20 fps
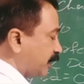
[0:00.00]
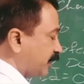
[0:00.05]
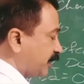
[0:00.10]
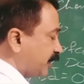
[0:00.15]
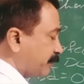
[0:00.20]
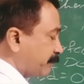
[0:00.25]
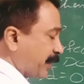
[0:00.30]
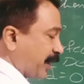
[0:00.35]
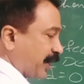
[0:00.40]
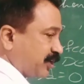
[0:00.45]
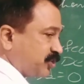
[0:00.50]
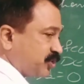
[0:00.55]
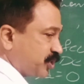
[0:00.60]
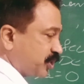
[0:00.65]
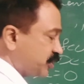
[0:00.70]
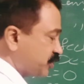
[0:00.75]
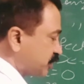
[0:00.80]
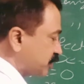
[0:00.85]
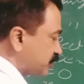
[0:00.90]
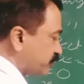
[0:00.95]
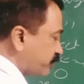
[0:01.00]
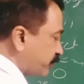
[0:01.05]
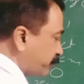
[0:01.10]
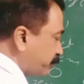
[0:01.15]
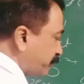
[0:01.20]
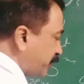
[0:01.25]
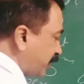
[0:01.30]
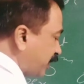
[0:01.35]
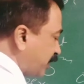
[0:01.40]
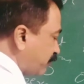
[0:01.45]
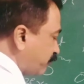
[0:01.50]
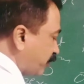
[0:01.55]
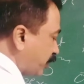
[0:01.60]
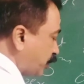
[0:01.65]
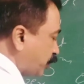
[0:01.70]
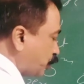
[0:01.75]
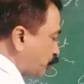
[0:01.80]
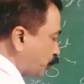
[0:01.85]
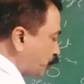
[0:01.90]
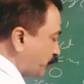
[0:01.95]
demand changes from
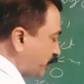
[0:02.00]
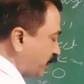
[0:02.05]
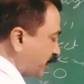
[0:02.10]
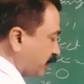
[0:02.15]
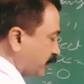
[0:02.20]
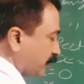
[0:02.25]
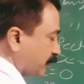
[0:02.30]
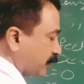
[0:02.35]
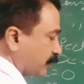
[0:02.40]
D1 to D,